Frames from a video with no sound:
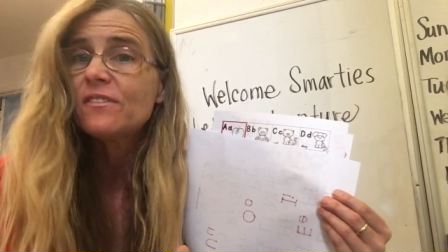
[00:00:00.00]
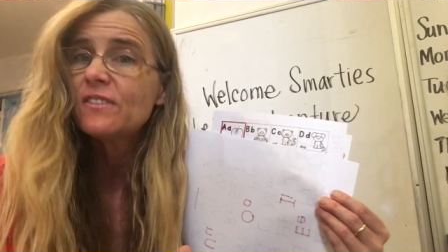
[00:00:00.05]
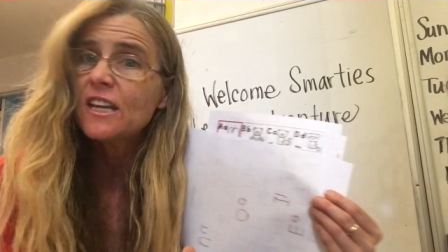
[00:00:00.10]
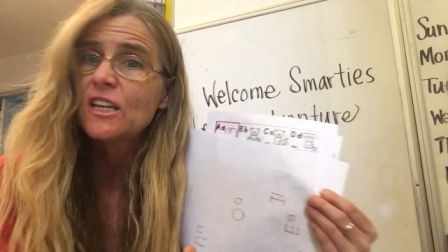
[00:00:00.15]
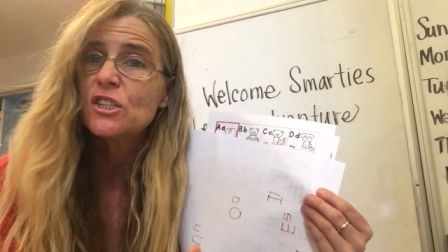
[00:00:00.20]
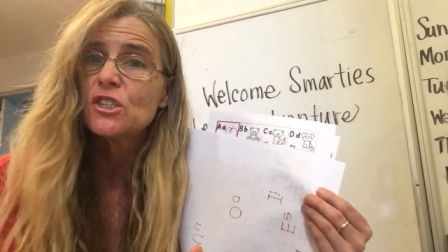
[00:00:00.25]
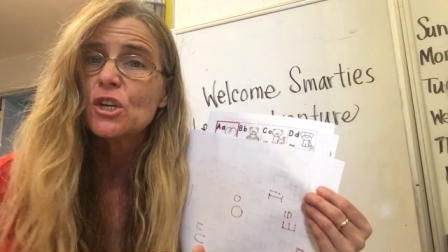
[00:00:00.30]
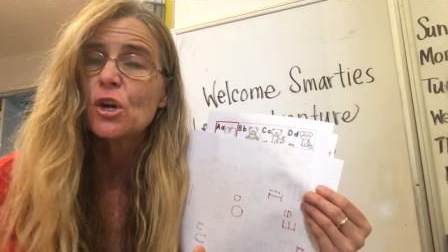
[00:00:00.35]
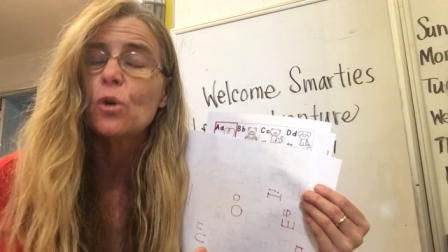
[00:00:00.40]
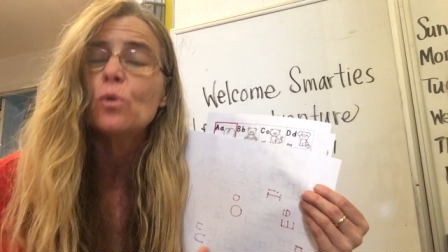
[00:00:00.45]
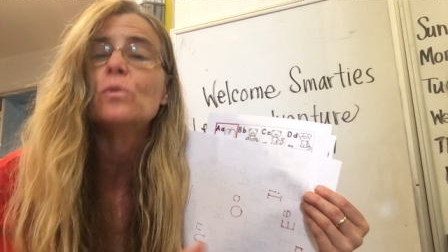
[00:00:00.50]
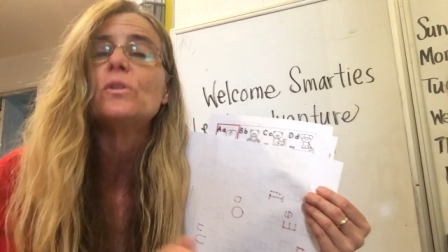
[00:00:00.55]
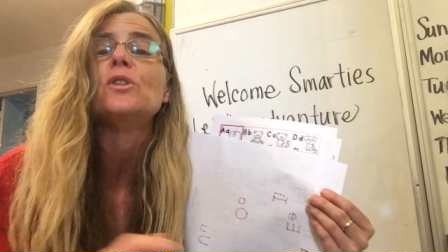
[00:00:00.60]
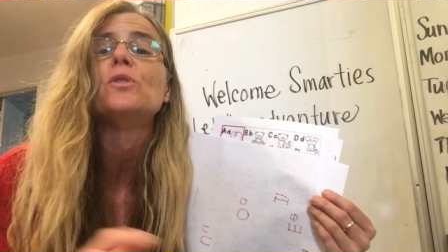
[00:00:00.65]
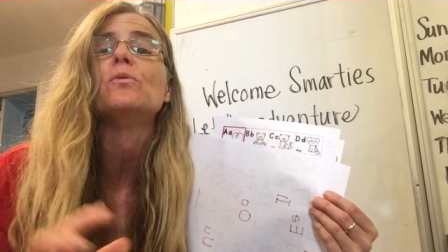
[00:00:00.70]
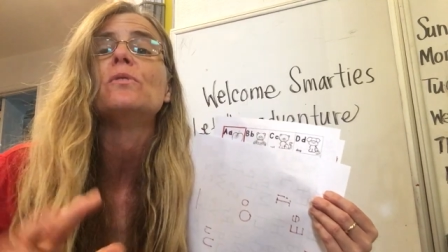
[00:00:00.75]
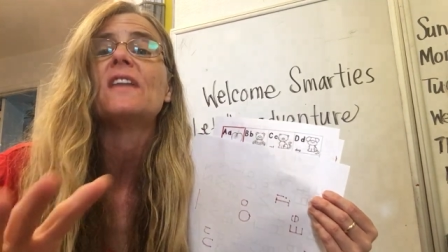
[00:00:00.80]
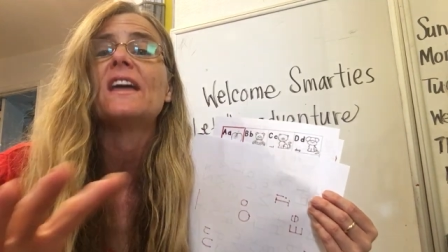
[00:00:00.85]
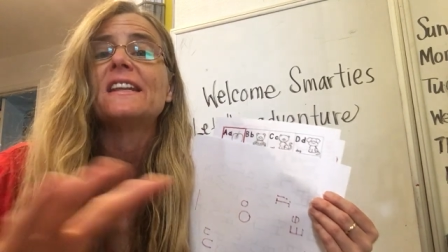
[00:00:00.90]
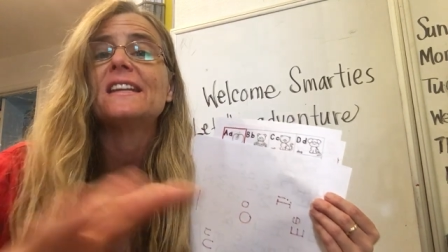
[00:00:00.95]
If they don't,
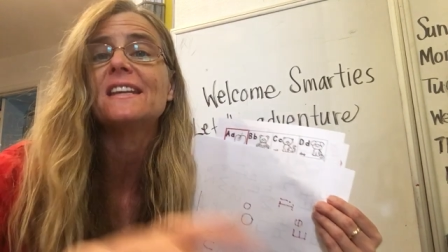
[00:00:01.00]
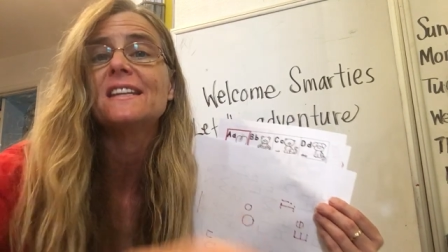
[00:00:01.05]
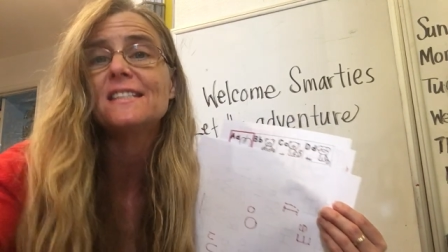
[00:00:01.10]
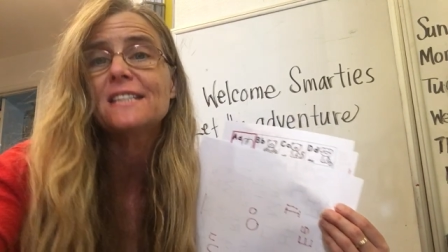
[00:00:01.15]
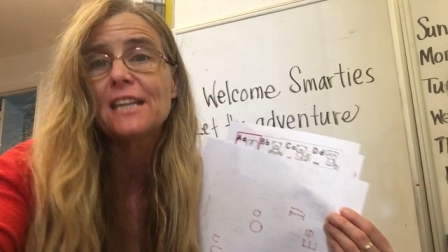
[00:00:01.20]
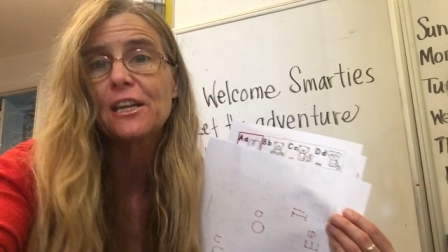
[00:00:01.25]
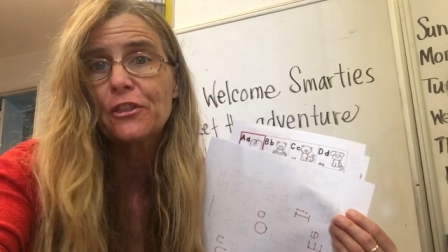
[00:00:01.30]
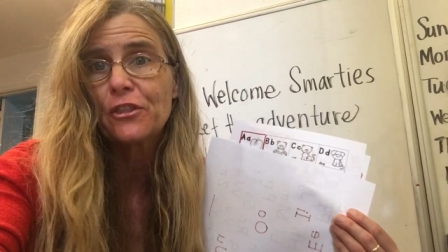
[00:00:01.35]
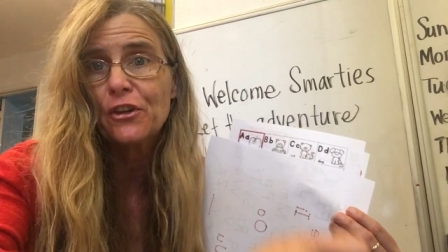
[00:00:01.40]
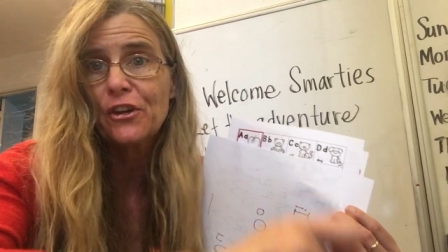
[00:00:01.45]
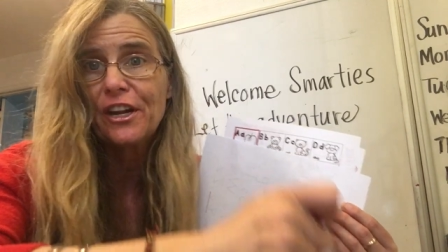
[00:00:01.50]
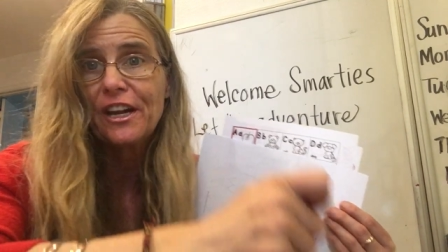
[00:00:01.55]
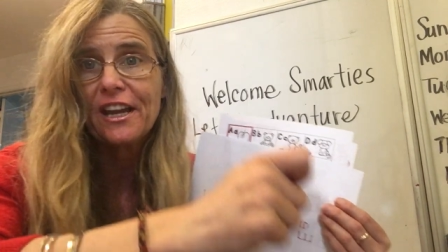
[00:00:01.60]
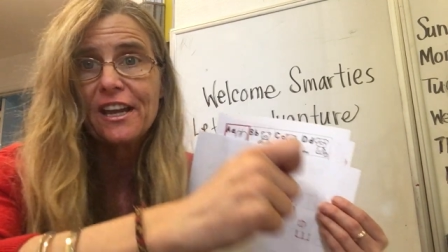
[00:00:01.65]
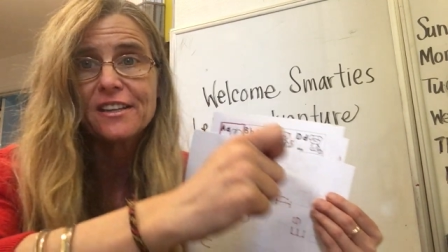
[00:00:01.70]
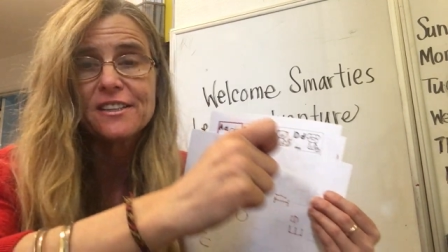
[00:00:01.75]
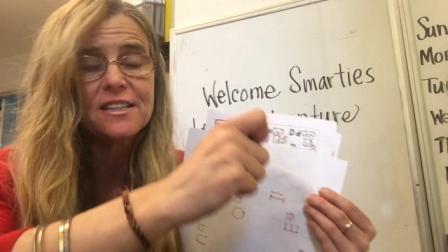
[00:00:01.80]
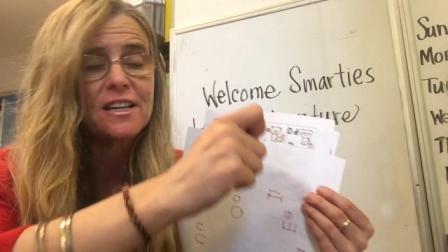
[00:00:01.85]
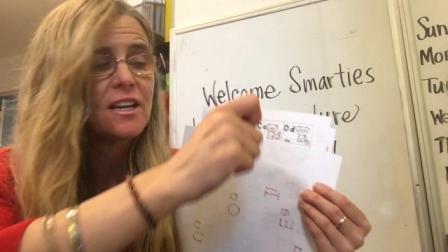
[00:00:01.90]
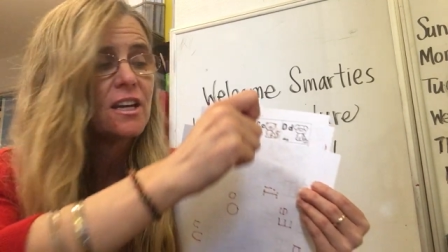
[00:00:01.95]
you then can take their
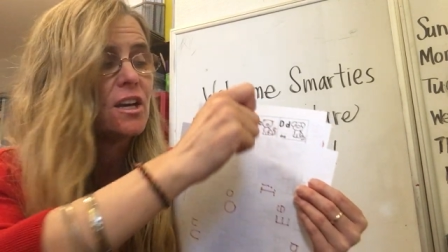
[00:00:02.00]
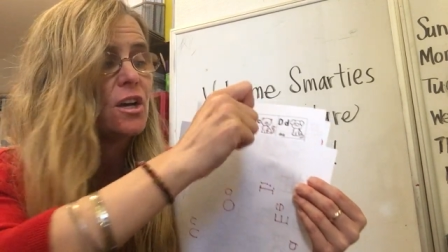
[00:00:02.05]
hand,